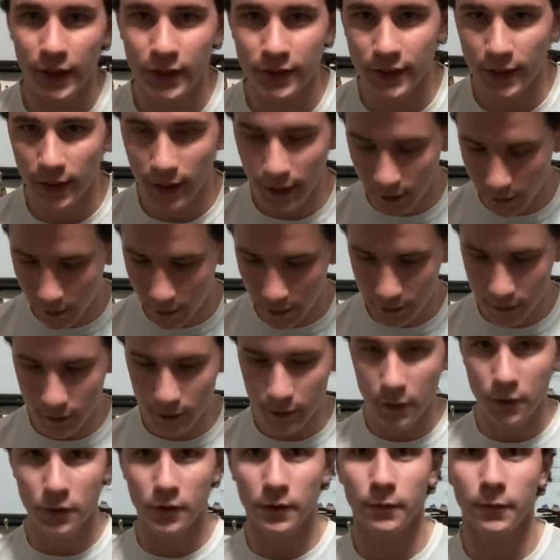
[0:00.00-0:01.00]
that I like to
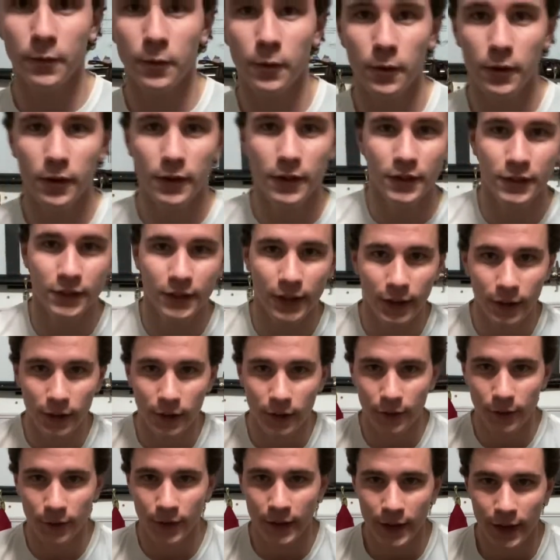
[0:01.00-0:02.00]
use them for is kind
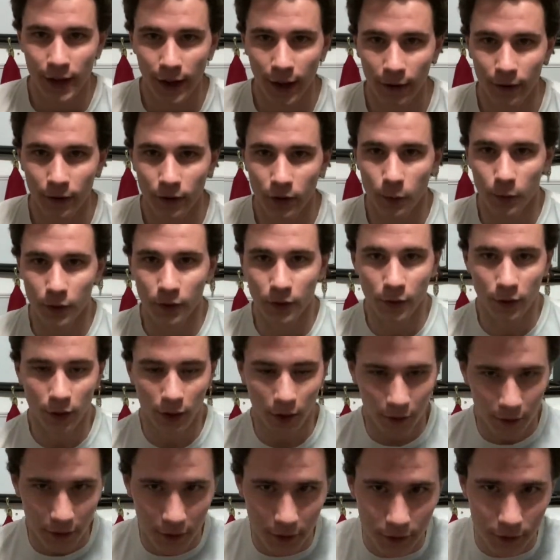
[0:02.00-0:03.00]
of, I don't know what you
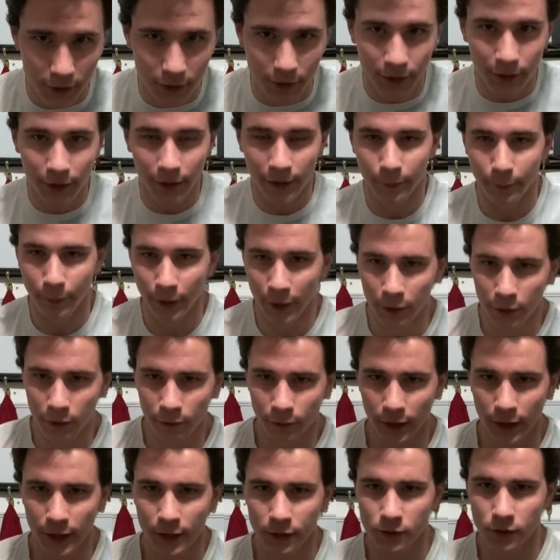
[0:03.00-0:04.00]
call these, are they like
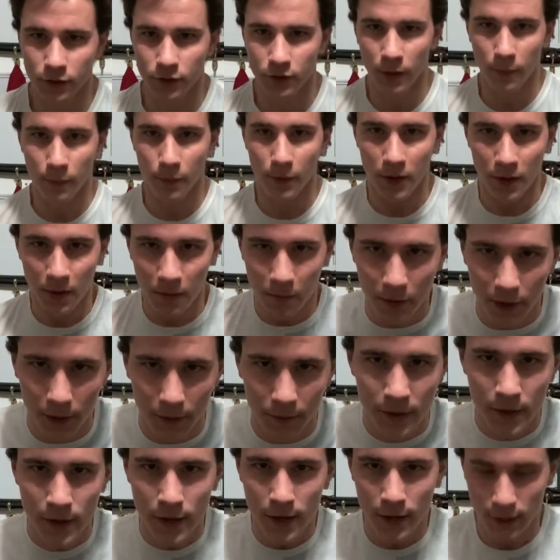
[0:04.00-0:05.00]
butterflies or something? But,
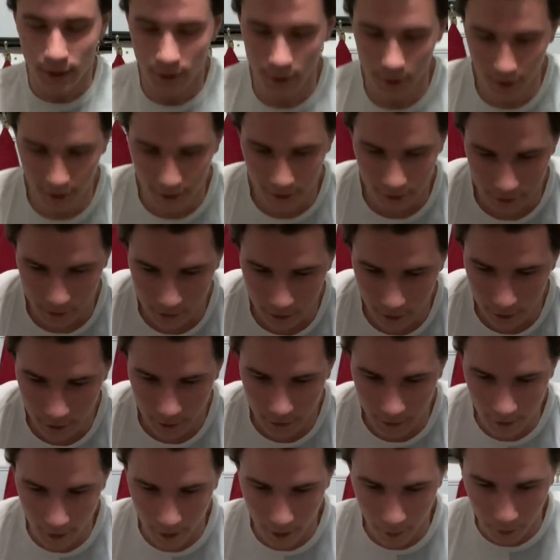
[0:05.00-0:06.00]
you know, kind of starting
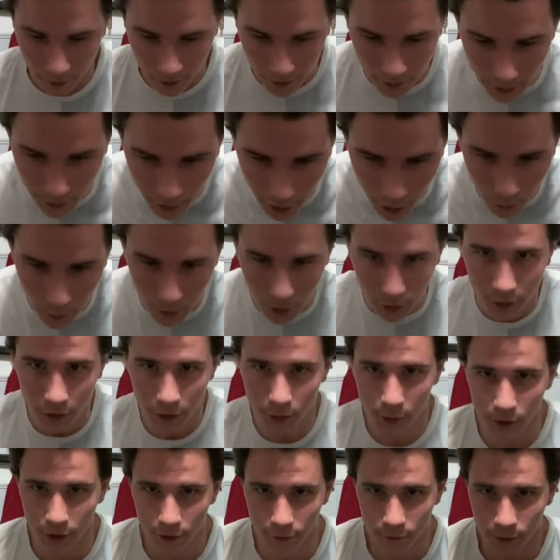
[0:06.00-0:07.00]
down lower,
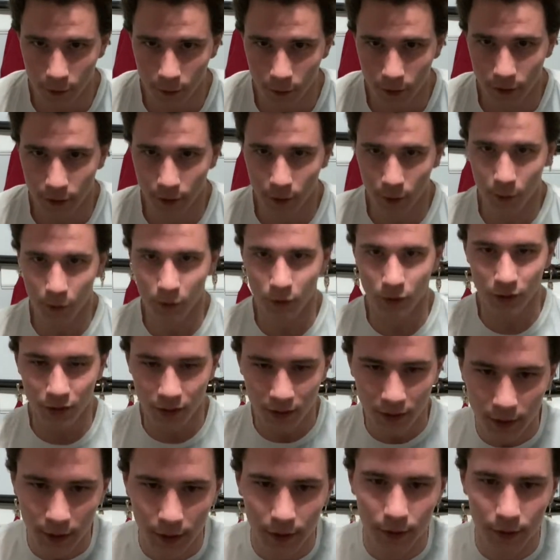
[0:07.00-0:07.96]
doing a few of those, and